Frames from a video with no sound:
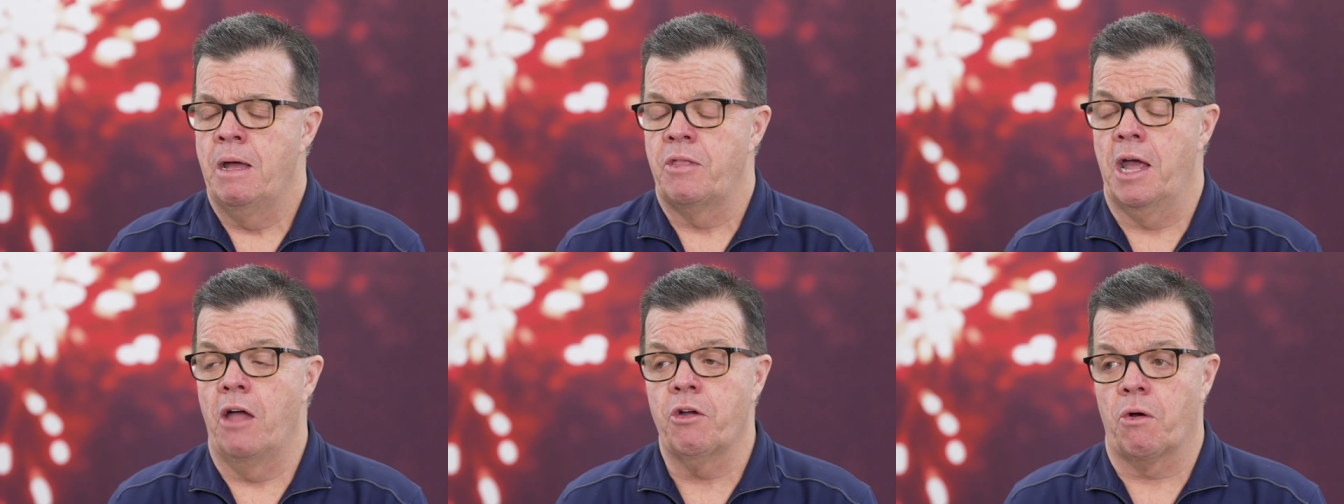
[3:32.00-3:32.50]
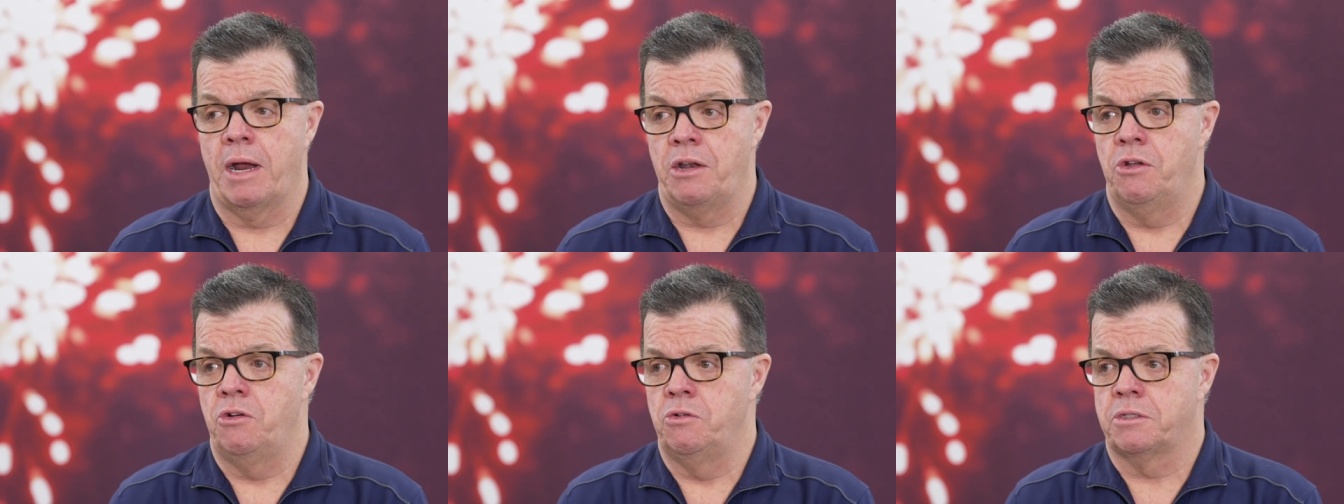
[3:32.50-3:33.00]
The other great
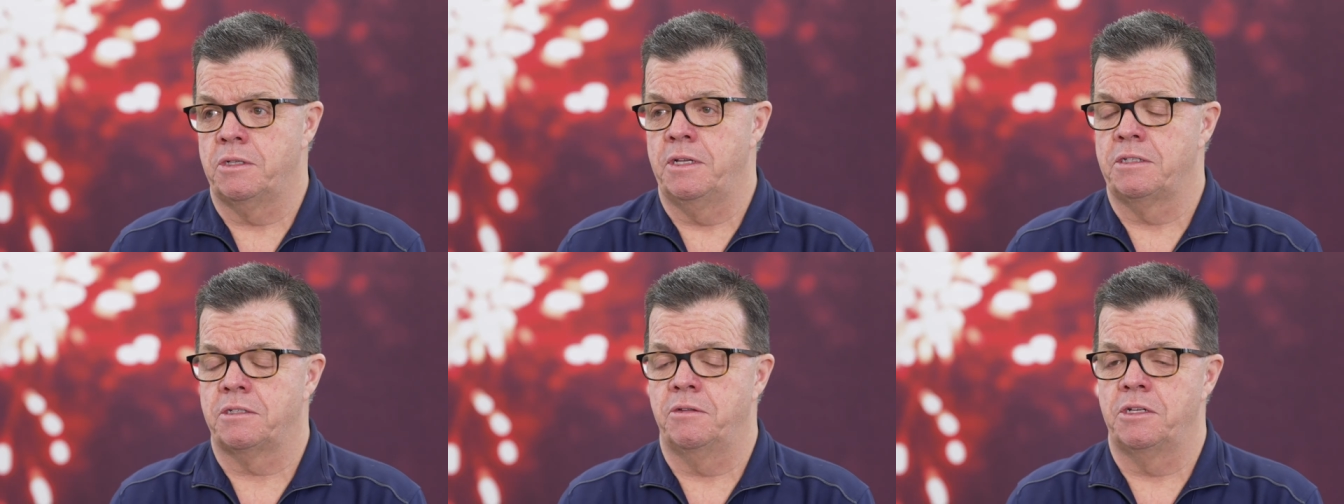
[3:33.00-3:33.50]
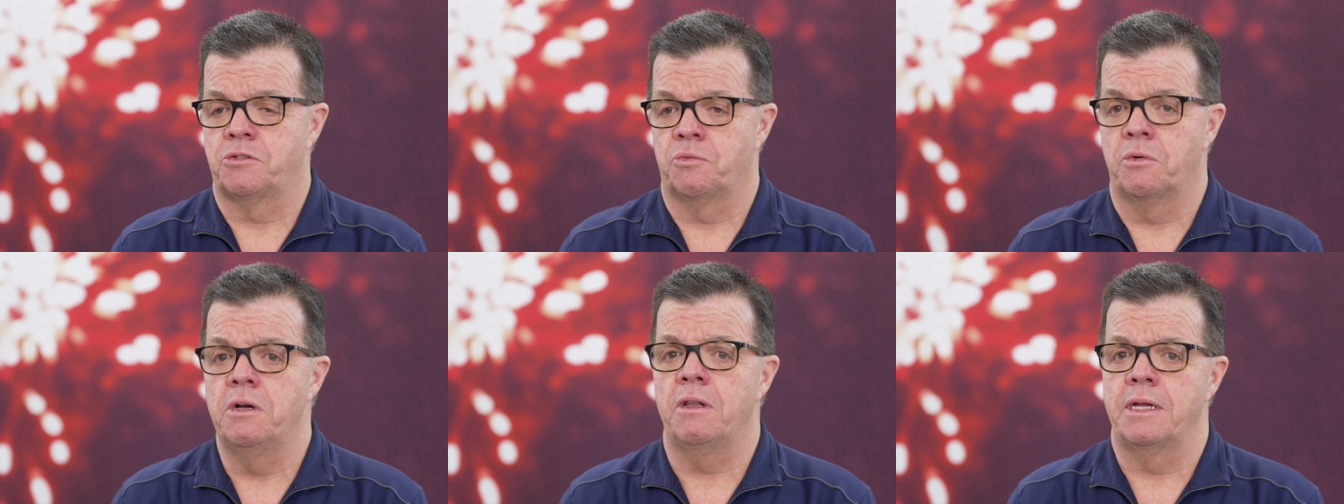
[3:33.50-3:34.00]
news that's, that's
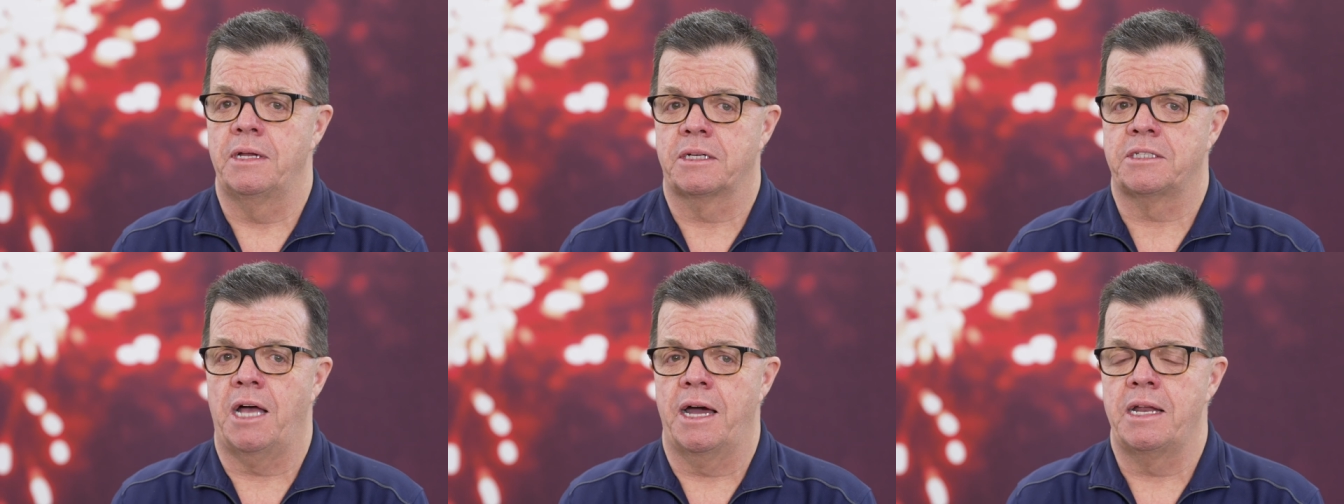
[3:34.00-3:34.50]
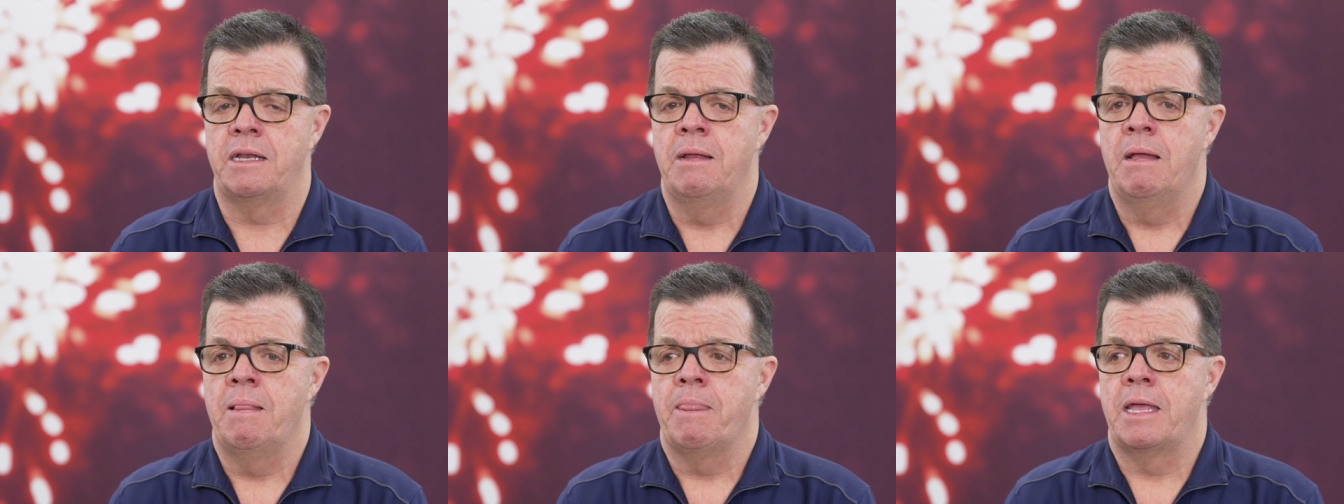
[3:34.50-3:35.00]
really exciting
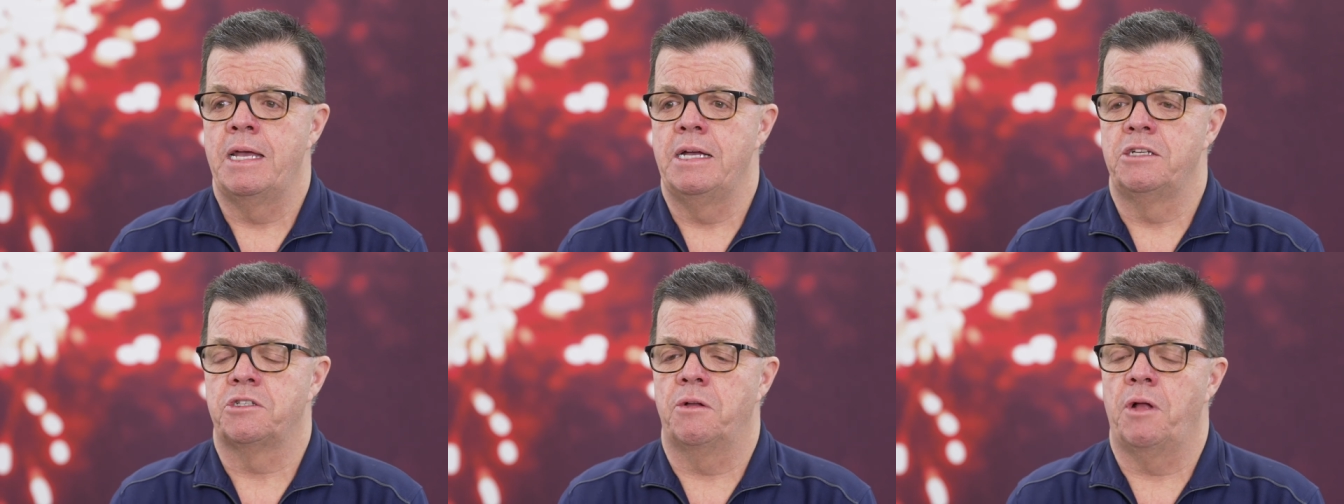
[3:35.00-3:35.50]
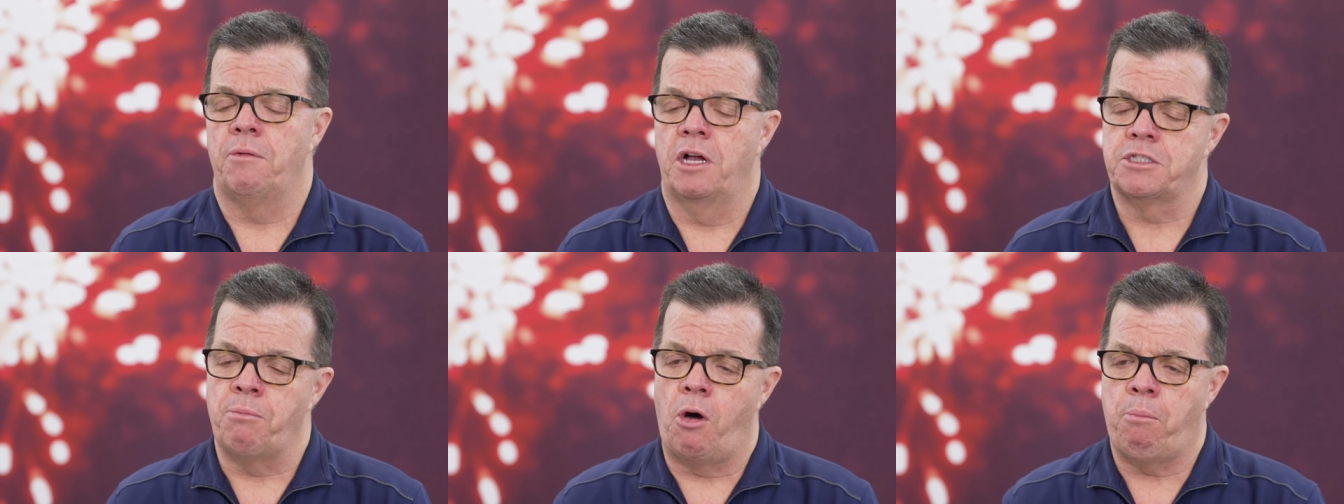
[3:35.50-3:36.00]
is a
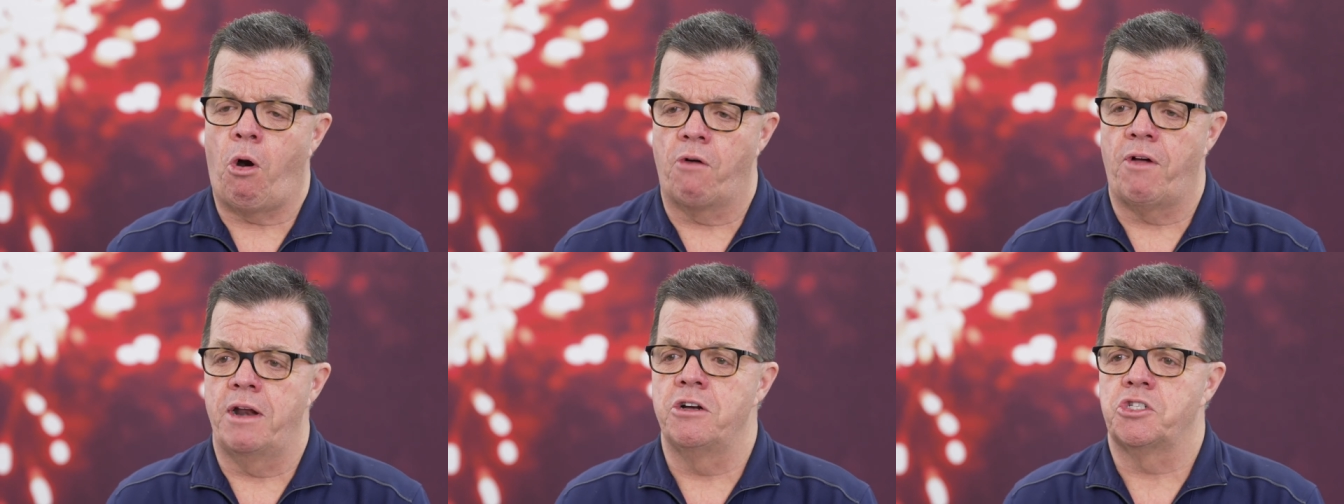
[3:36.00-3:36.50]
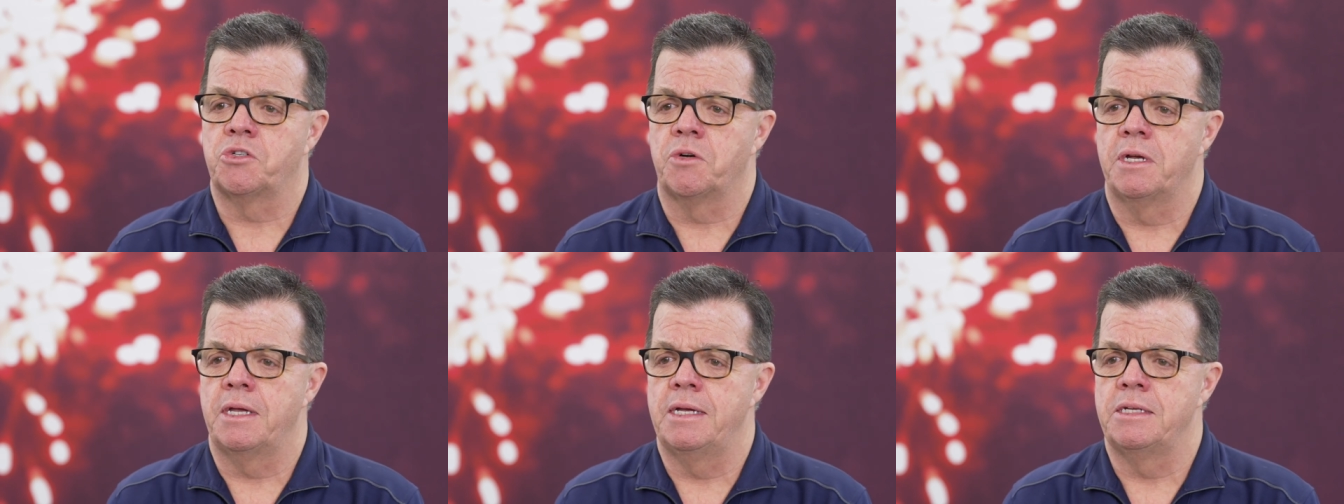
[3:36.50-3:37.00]
small part of our
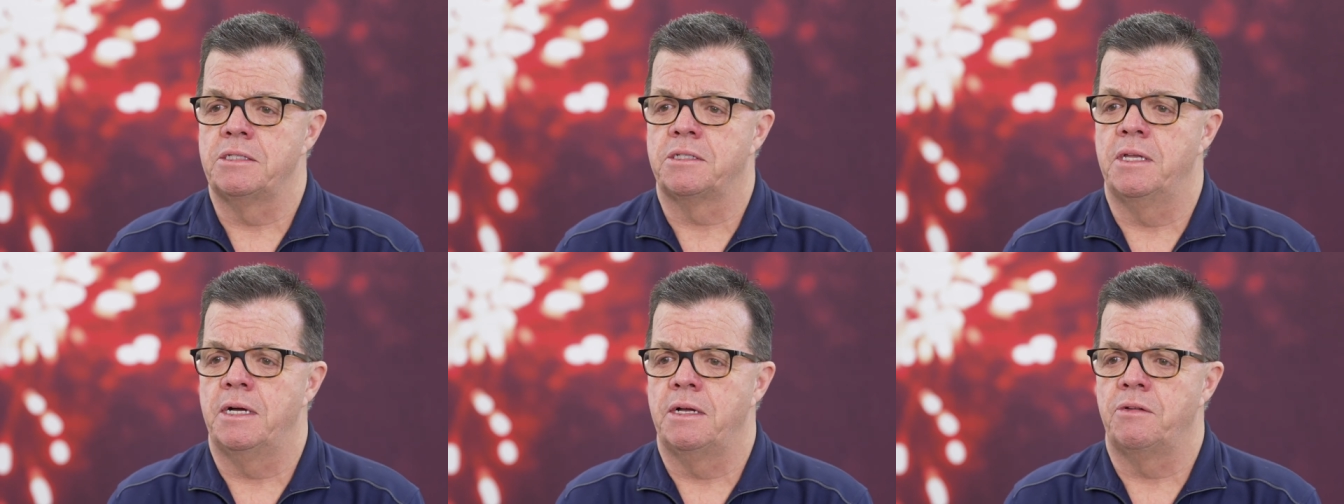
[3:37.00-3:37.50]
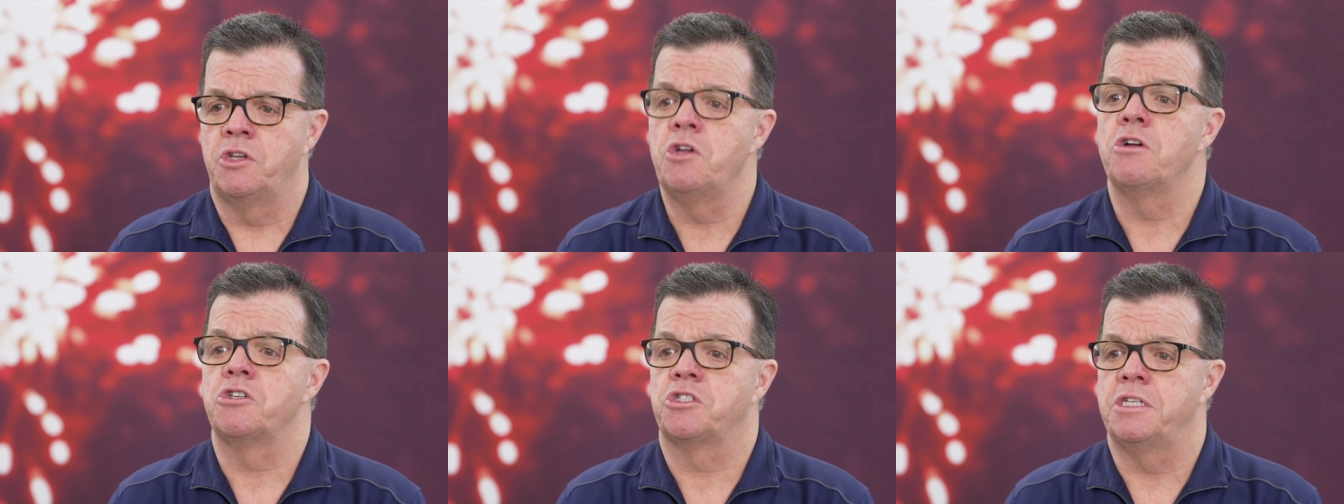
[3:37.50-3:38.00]
industry is the New
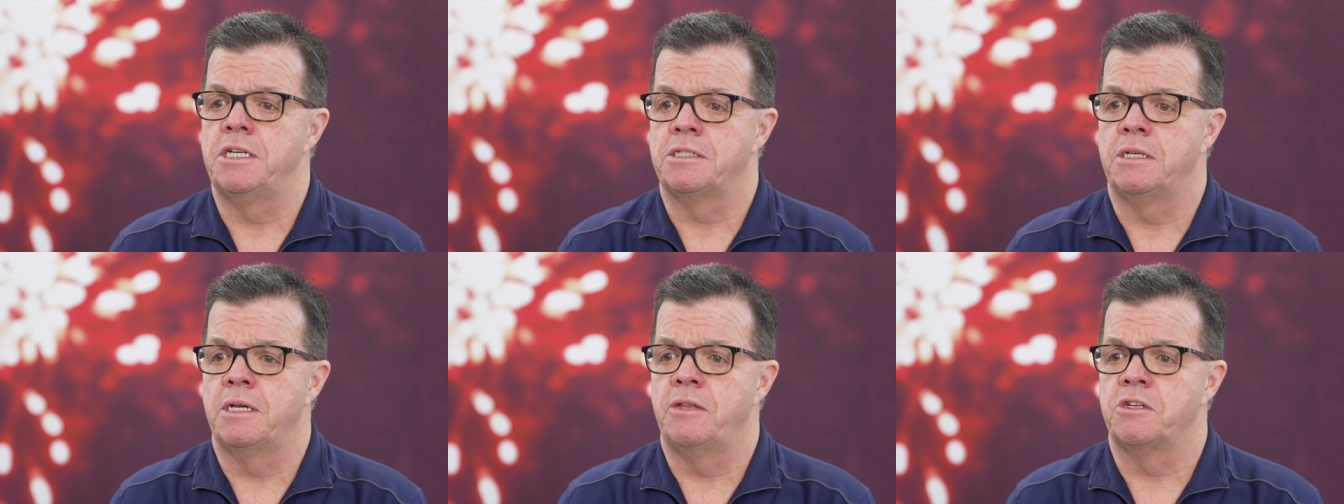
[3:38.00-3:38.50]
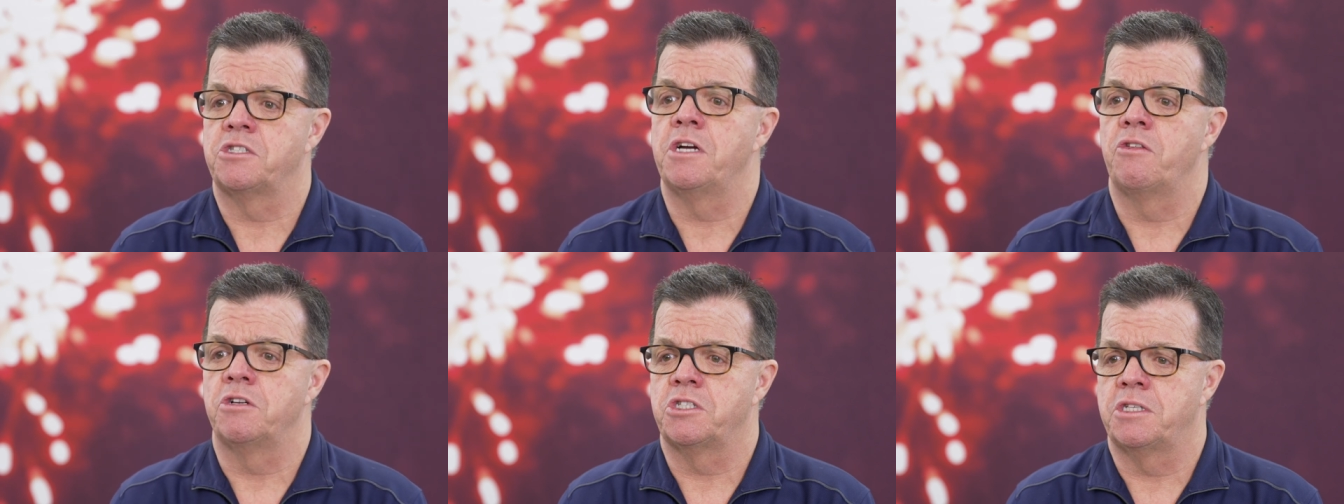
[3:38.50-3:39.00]
Year's season in the
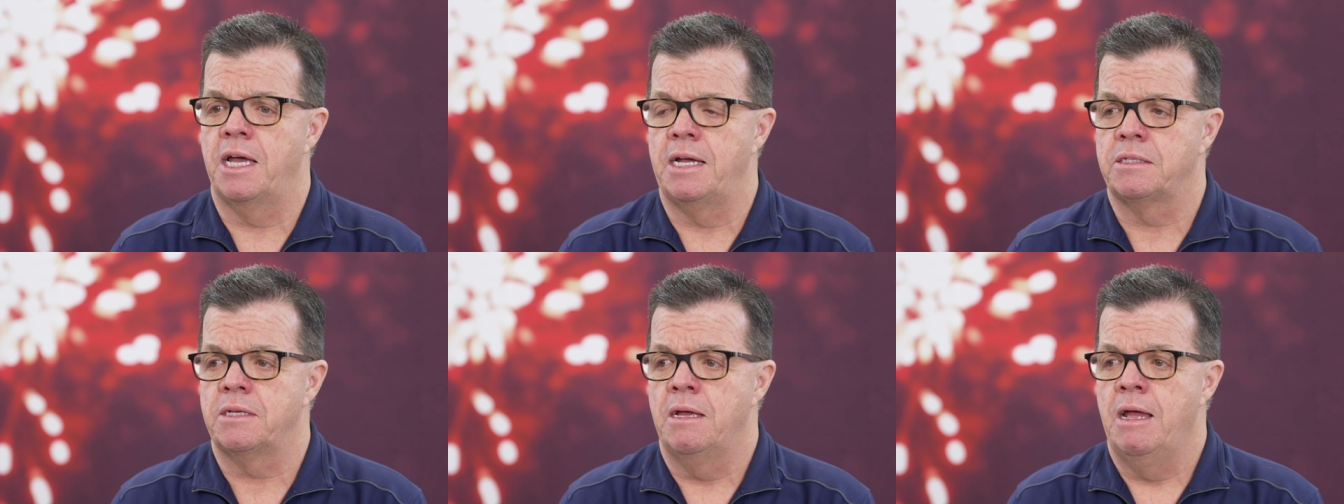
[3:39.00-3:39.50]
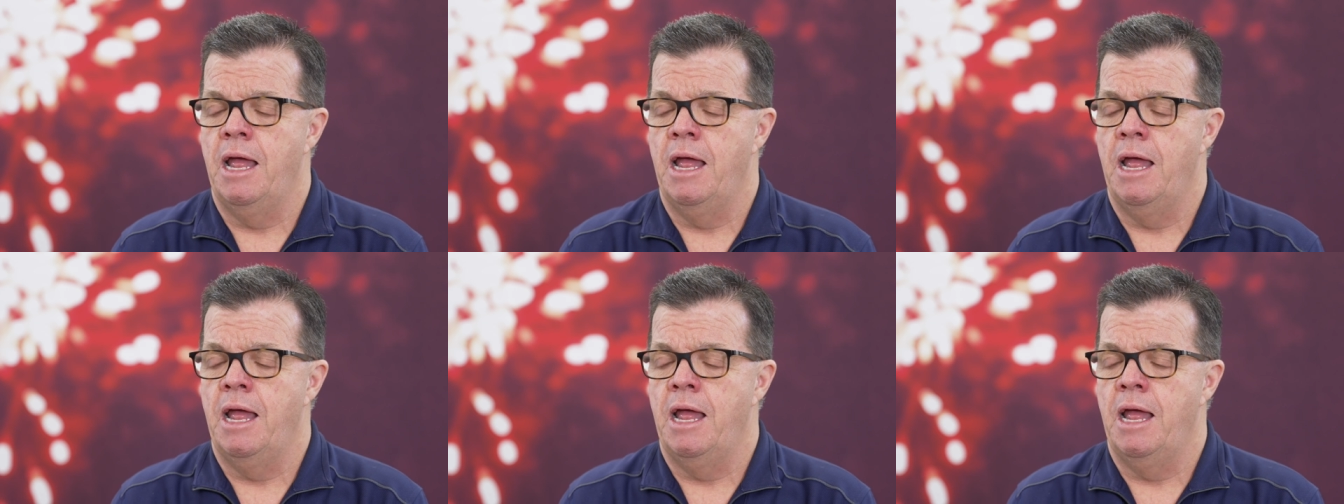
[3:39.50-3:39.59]
southern states.